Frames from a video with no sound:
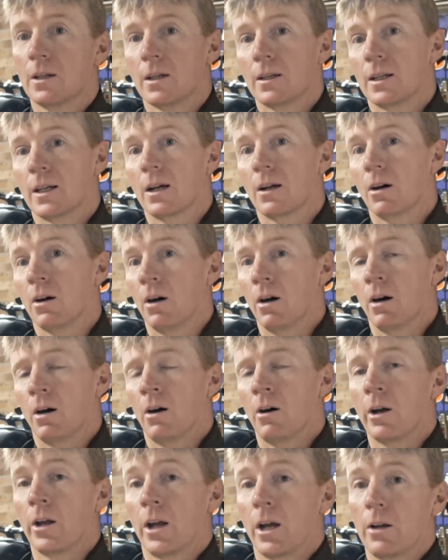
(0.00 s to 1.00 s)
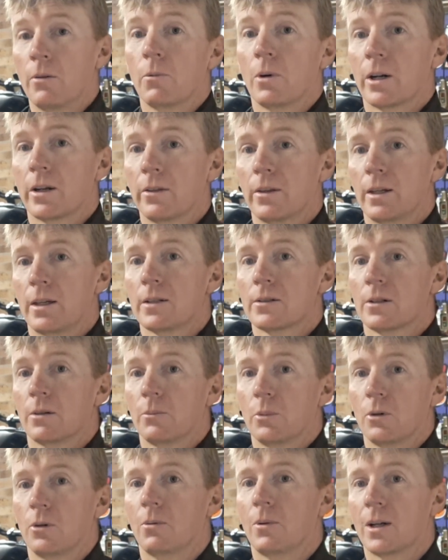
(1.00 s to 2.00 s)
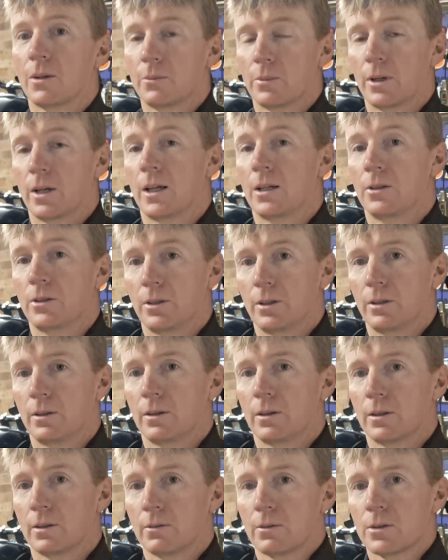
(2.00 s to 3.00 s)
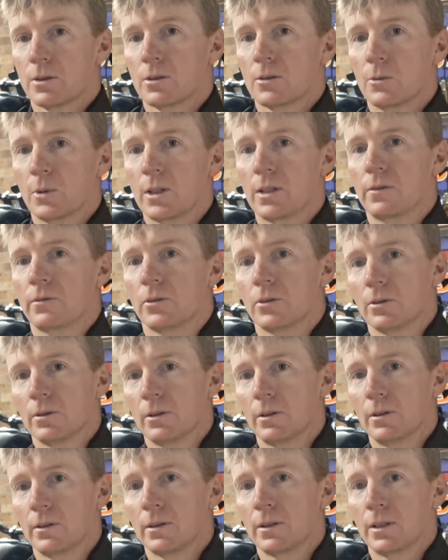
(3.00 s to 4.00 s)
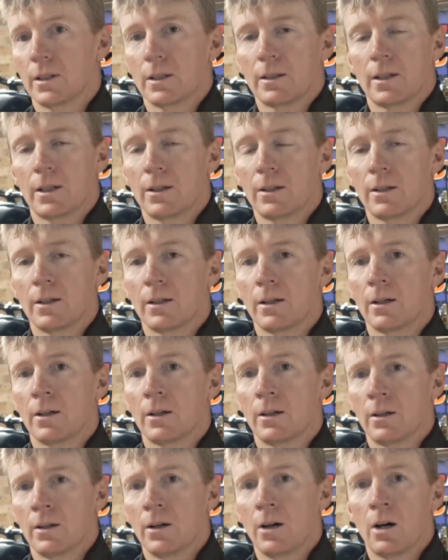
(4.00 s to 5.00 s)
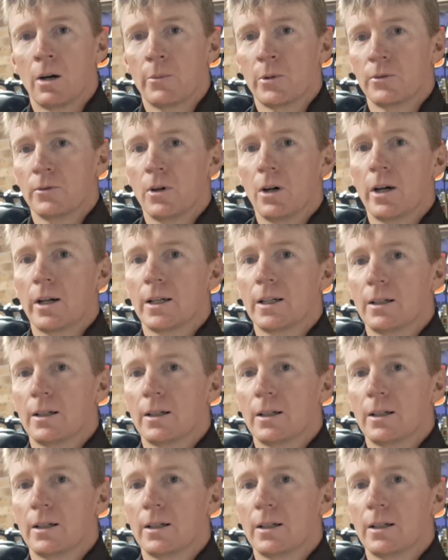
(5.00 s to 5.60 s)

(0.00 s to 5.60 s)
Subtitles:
Now, I own one of these. I bought one brand new that was a 24, and I'm a rider.